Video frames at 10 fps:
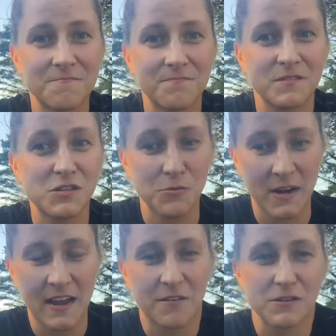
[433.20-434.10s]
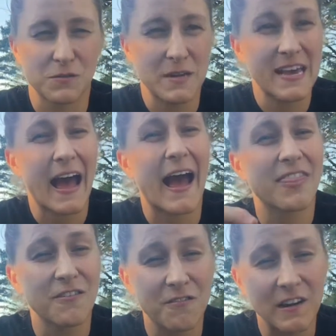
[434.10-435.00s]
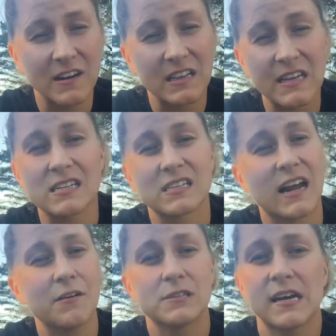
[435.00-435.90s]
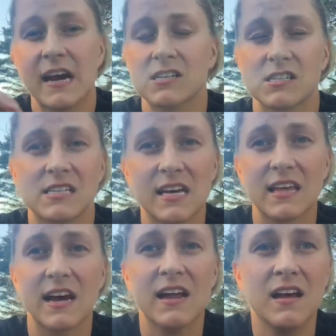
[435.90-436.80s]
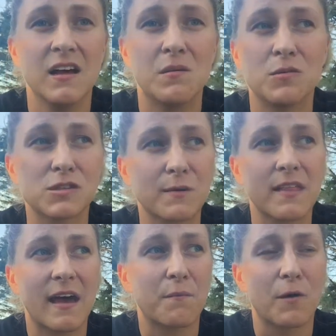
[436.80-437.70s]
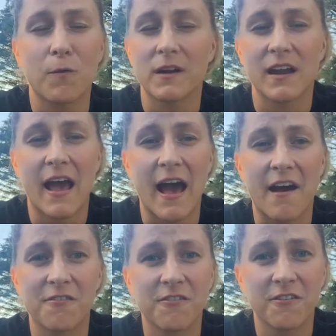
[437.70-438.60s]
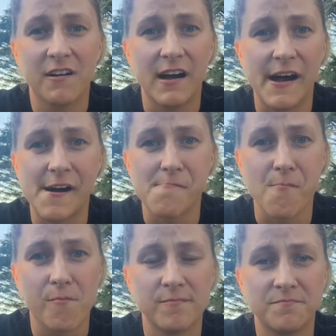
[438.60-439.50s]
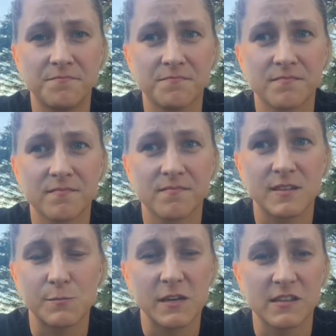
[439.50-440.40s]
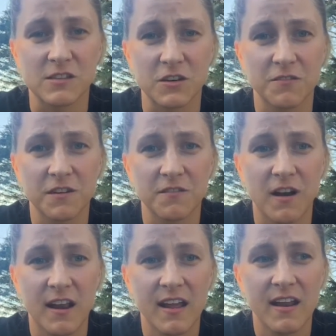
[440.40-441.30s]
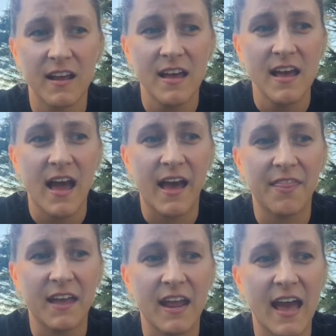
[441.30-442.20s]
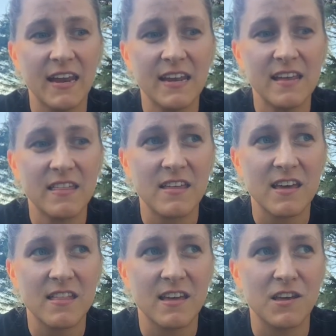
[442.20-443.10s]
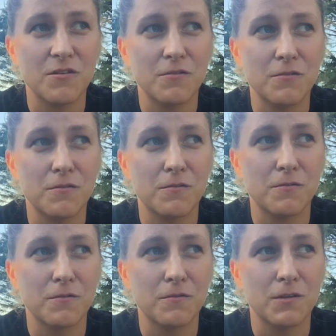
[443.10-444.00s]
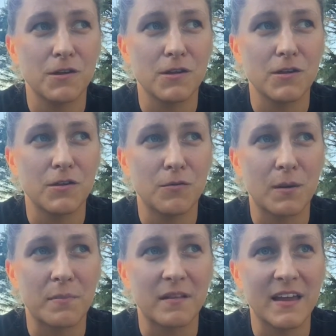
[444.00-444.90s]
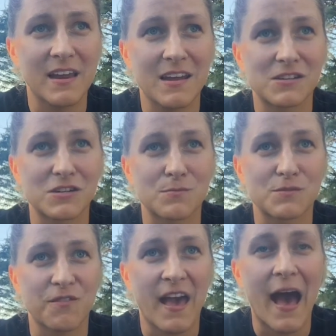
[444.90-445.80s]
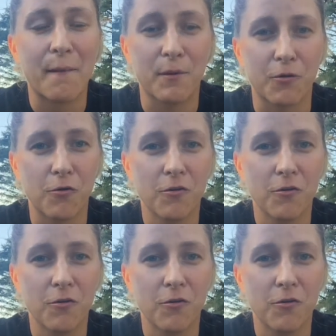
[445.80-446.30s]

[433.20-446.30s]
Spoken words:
20 hours a week at the very least. And I would say actually take that, multiply that by 1.5 to be conservative on it. And then anything that you are planning in terms of capital,